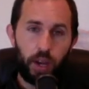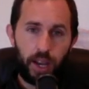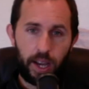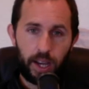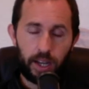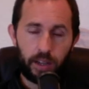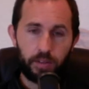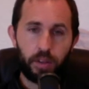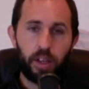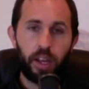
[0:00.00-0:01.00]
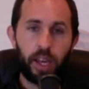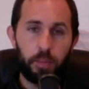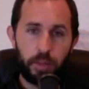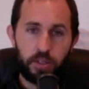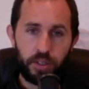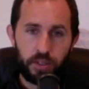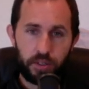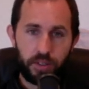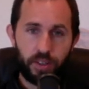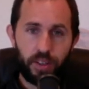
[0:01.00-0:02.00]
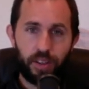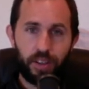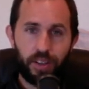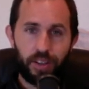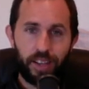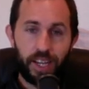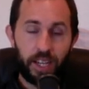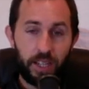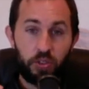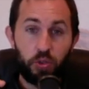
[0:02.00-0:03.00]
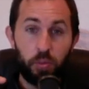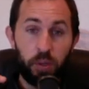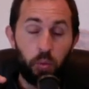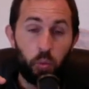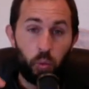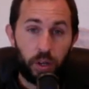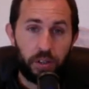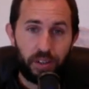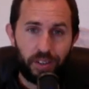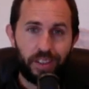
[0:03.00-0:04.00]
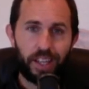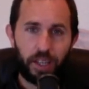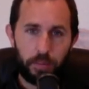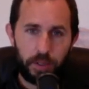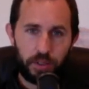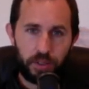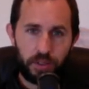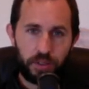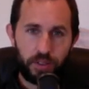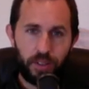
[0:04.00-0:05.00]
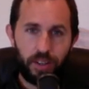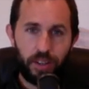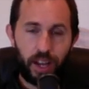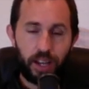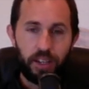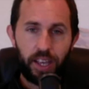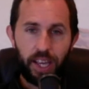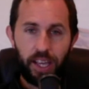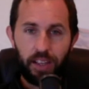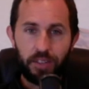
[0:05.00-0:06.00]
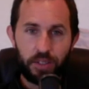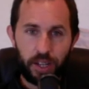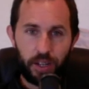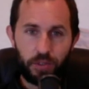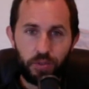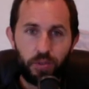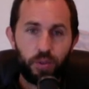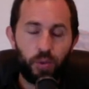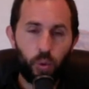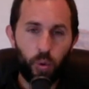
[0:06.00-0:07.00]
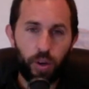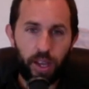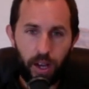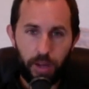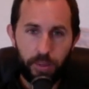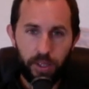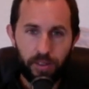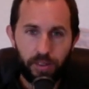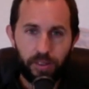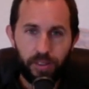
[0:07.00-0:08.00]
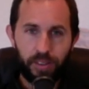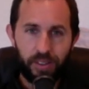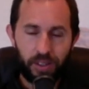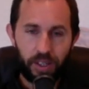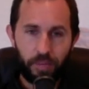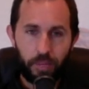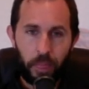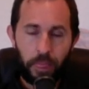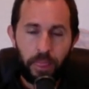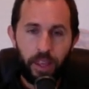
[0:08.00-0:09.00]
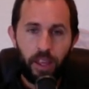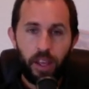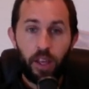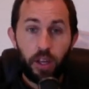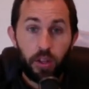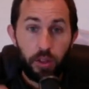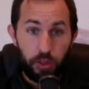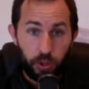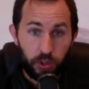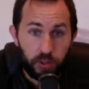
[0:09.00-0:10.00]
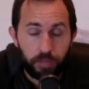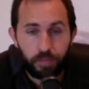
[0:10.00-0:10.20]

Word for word: have a business, and it needs to be run like a business, not a side hustle or a hobby, right? Third,